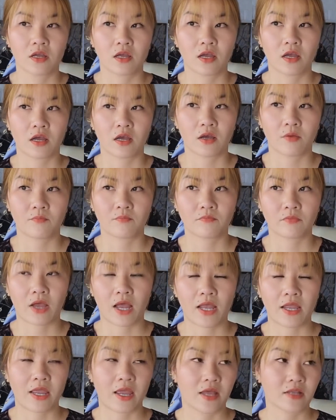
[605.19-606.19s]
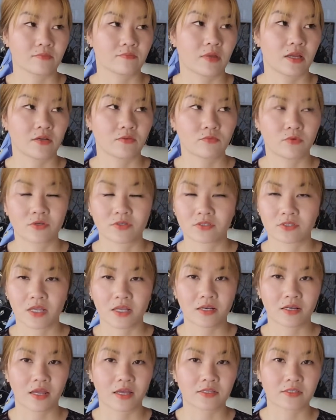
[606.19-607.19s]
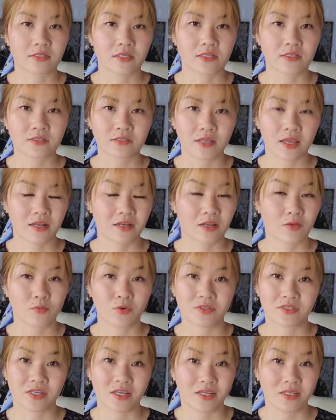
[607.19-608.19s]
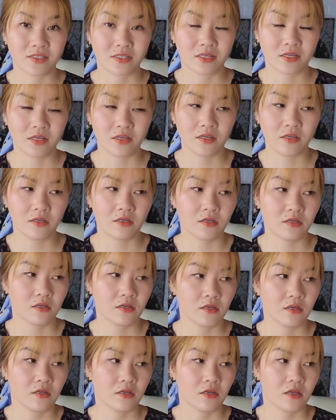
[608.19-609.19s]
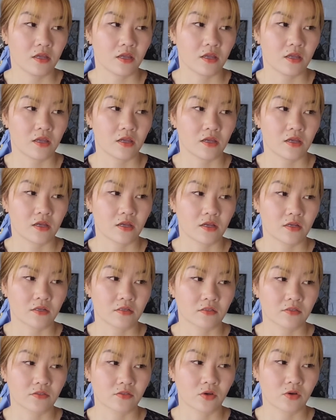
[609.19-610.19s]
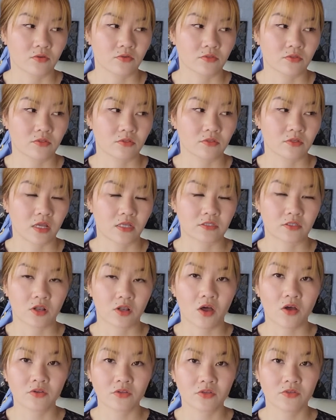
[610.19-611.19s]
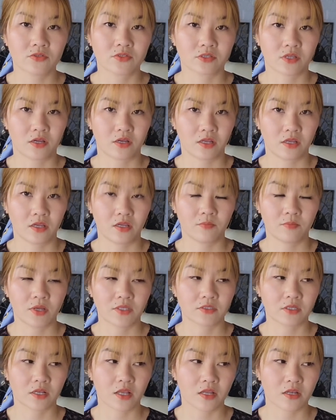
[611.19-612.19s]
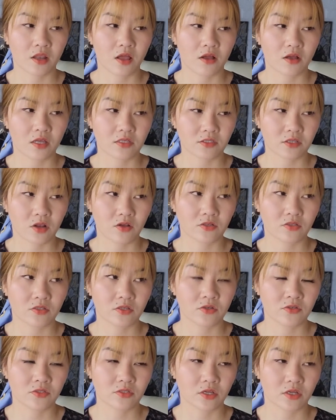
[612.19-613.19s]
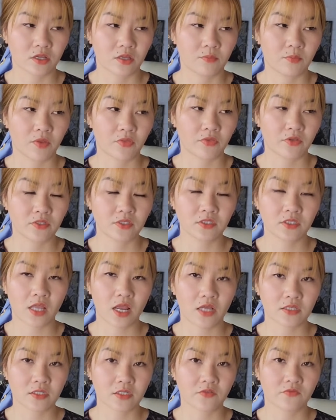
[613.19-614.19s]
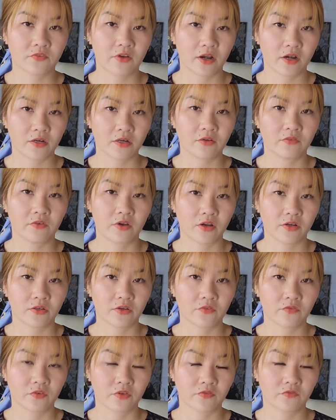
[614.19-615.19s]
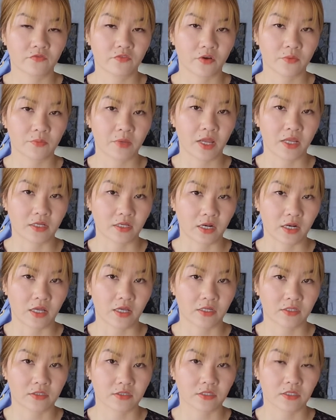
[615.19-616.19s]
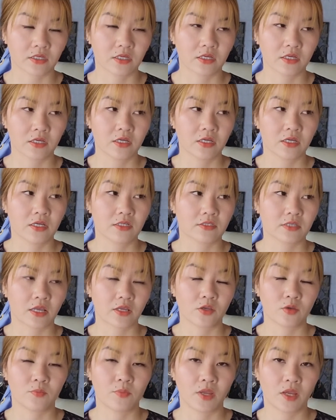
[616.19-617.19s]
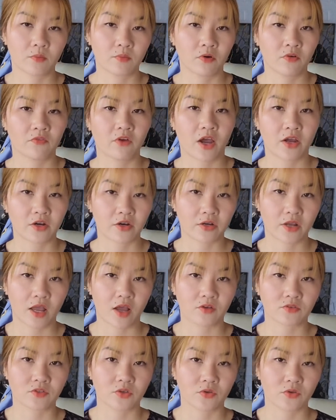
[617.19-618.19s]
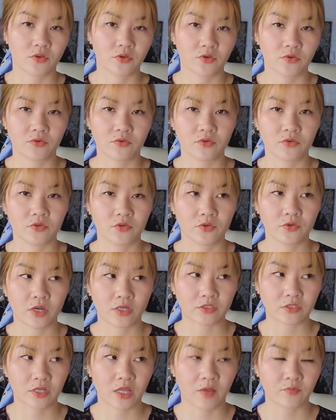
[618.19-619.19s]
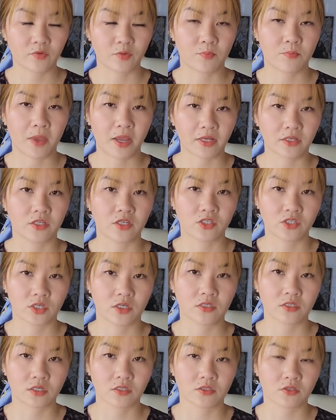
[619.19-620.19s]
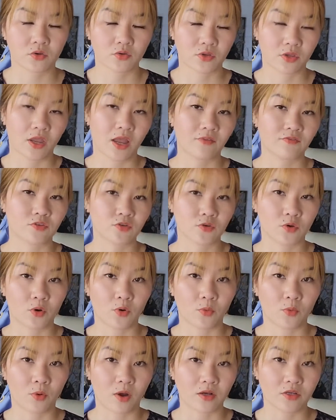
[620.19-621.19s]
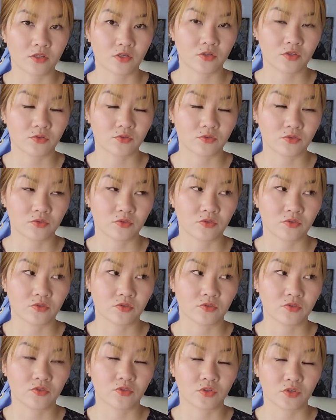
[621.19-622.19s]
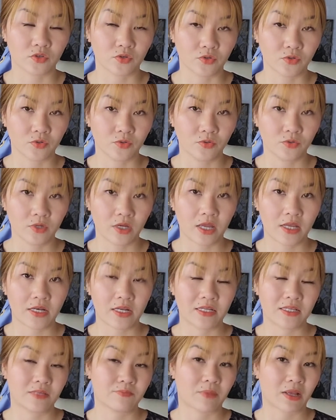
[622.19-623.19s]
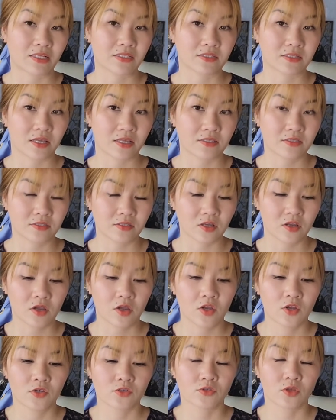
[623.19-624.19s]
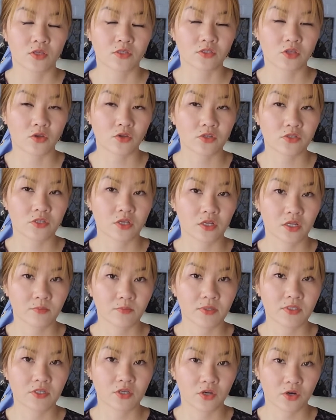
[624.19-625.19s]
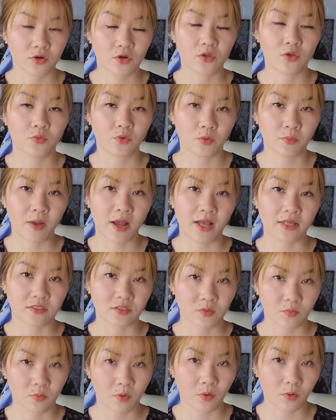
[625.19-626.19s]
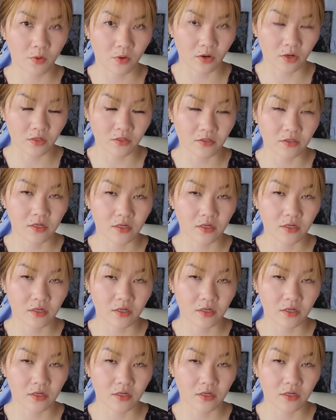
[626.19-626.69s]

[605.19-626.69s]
I had my real estate license and it was easy. And so as long you study, basically as long as you study, but this test is very, very different from NCLEX. It's like you're being provider now, so you actually have to make decisions. So you have to know what you do and it makes sense. So as long as you study material, you will pass the board.